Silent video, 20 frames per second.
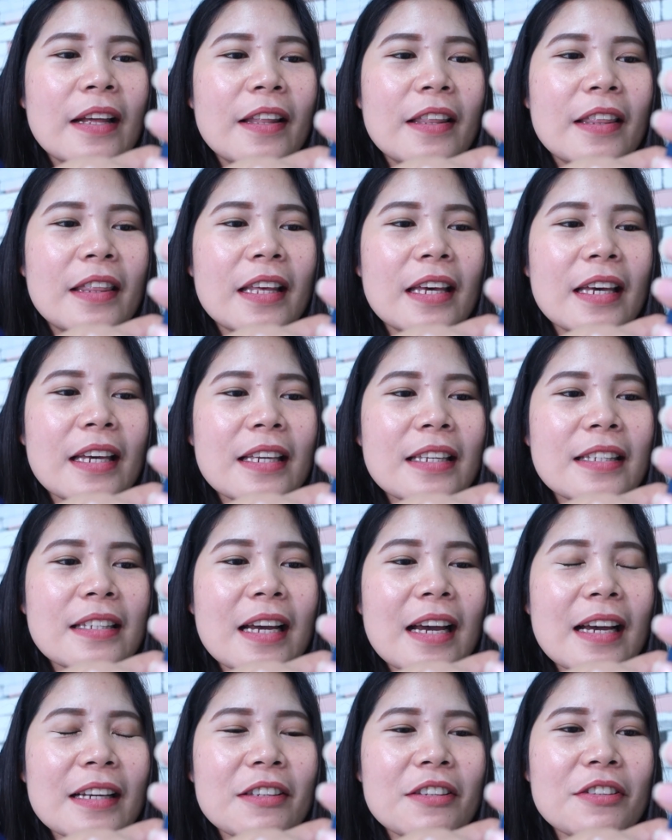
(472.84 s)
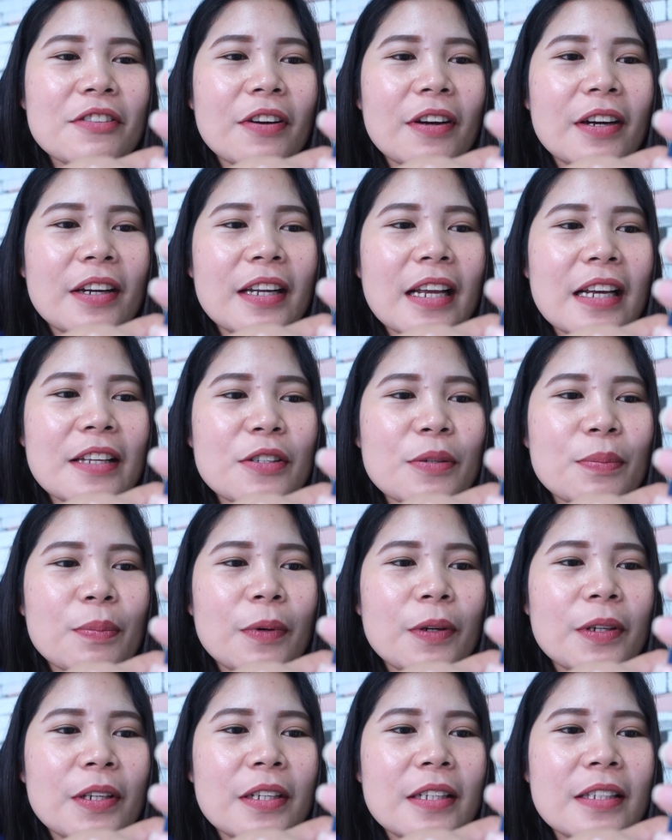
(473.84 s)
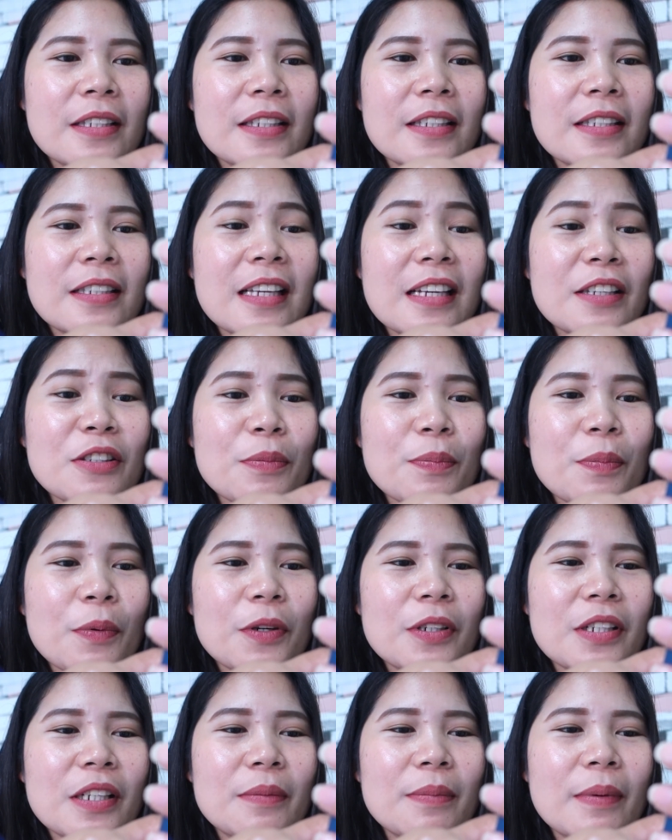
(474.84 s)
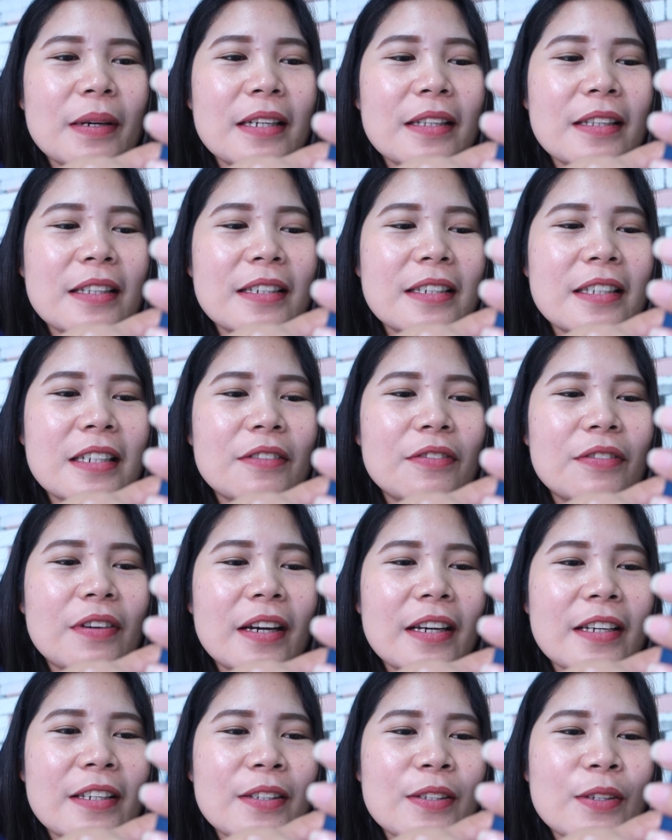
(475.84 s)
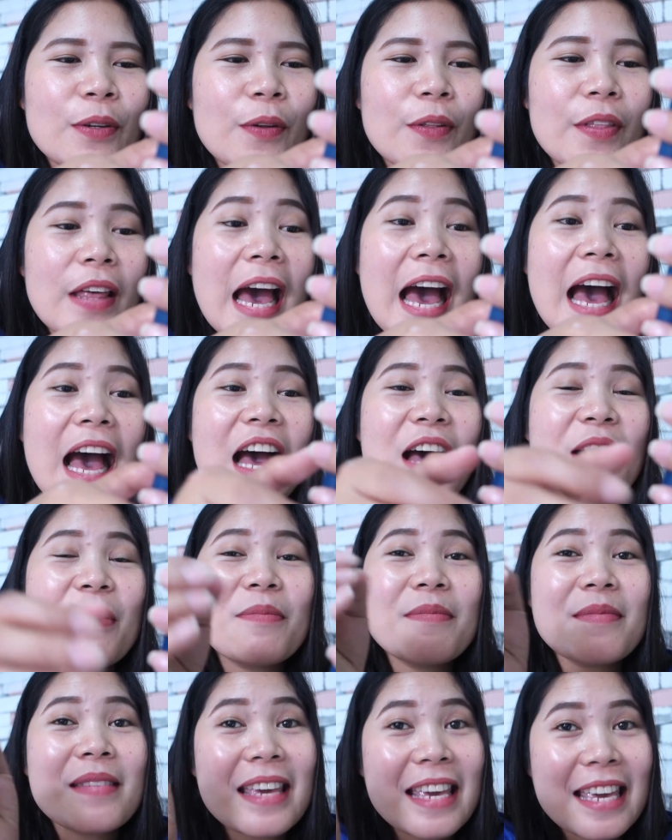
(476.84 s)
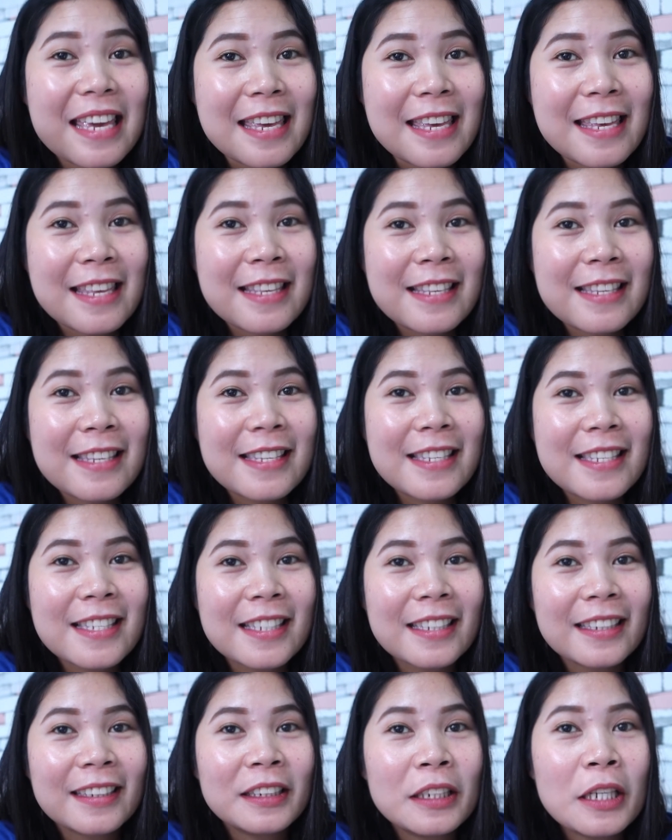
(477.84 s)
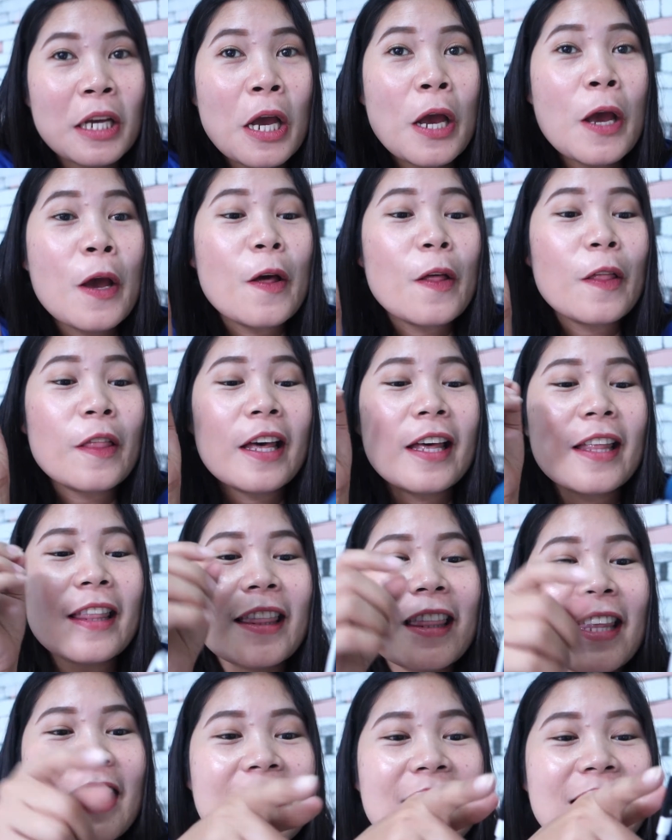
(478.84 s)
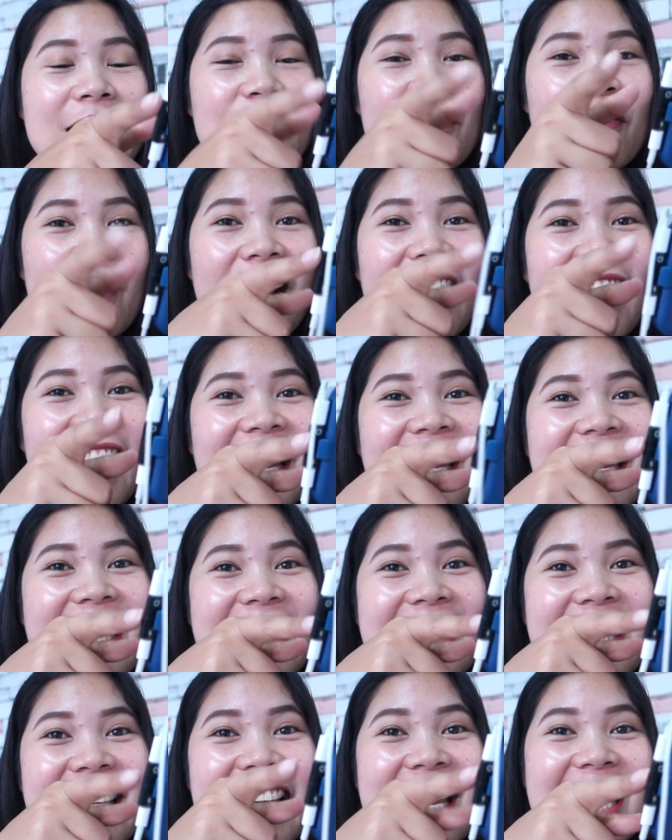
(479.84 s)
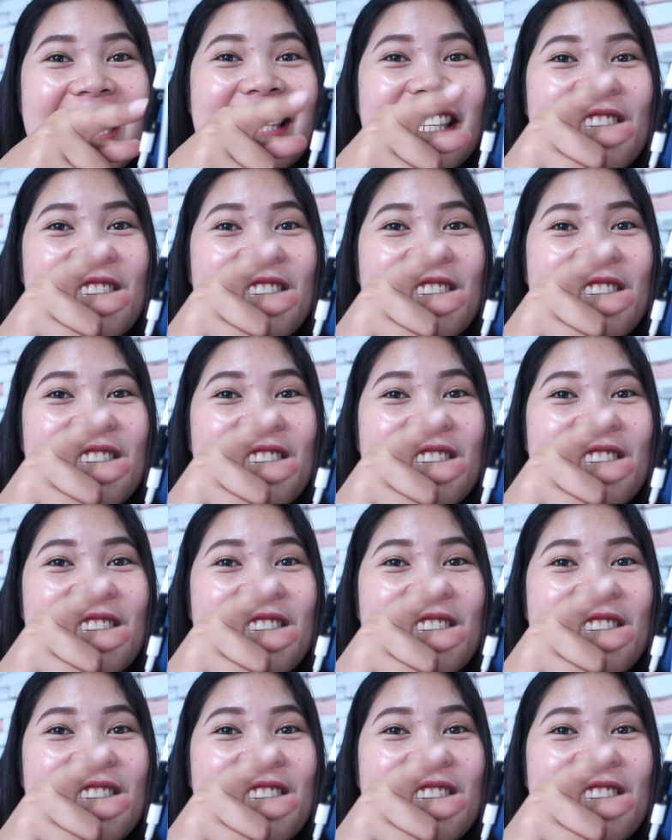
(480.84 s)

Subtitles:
This accessory not supported. This is not supported by this device. So that means that this device is